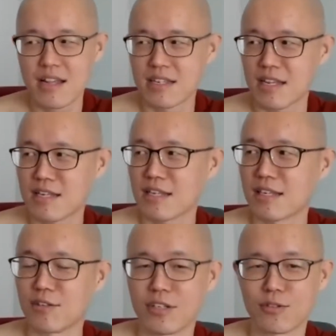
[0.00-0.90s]
then
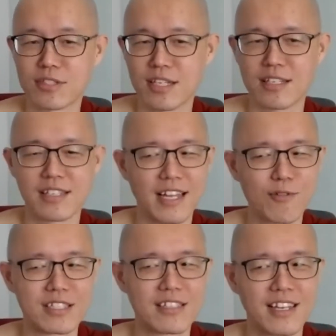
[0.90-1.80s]
you see, then
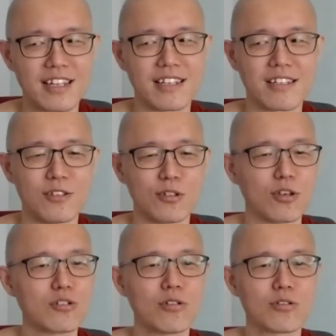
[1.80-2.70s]
we say,
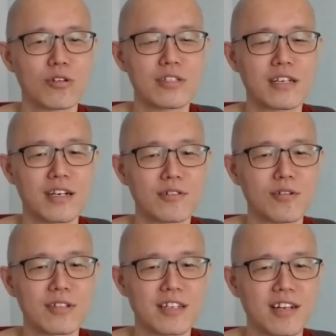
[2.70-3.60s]
don't turn
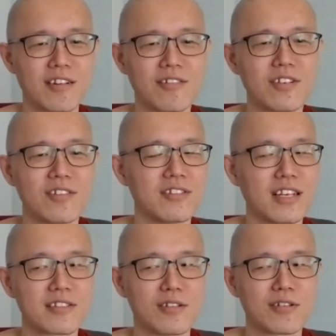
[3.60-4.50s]
around. You
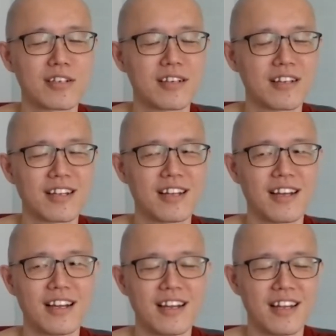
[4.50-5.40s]
just look.
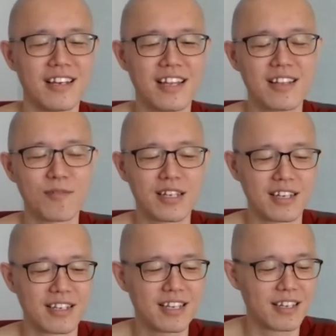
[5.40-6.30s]
Then the
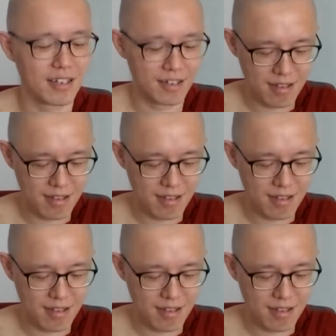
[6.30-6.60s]
kid,